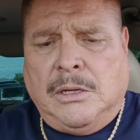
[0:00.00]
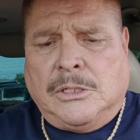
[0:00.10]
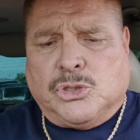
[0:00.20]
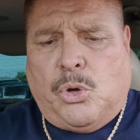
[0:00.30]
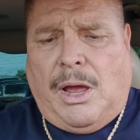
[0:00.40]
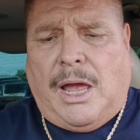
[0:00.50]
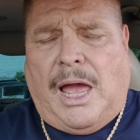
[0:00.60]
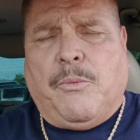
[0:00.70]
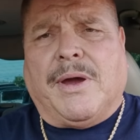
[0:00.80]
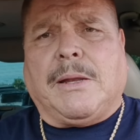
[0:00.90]
So I,
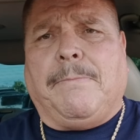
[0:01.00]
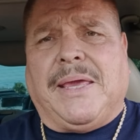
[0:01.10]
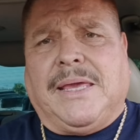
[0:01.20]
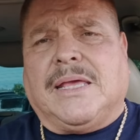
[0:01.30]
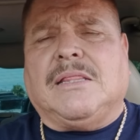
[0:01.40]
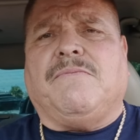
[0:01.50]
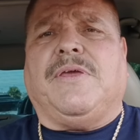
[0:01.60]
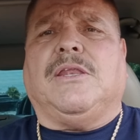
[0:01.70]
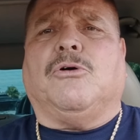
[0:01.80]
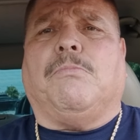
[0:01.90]
I want to begin the
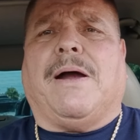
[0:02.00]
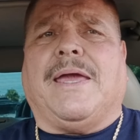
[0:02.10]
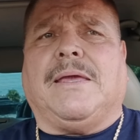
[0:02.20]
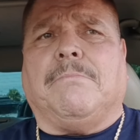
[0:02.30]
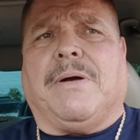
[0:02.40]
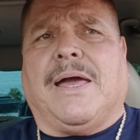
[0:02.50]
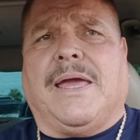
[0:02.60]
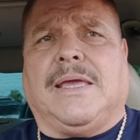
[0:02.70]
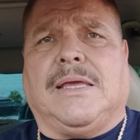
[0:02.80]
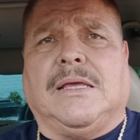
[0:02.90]
video by,
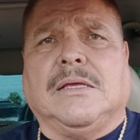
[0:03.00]
by